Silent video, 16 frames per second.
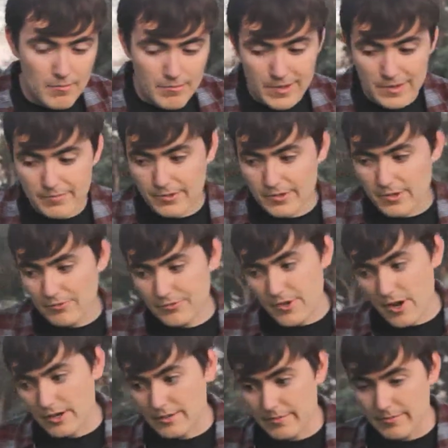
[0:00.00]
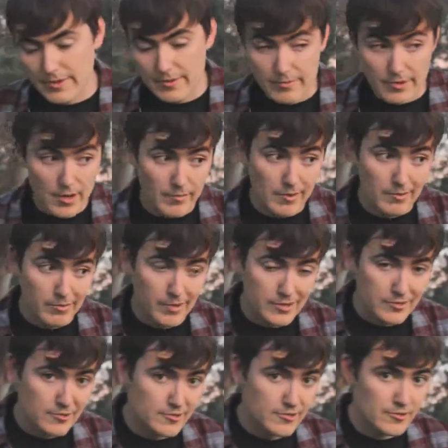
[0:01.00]
People don't talk to me, but all my
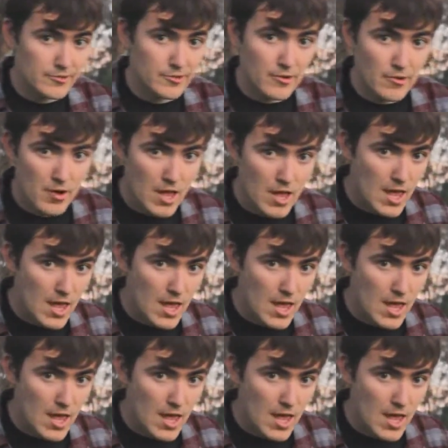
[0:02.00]
pictures sure do.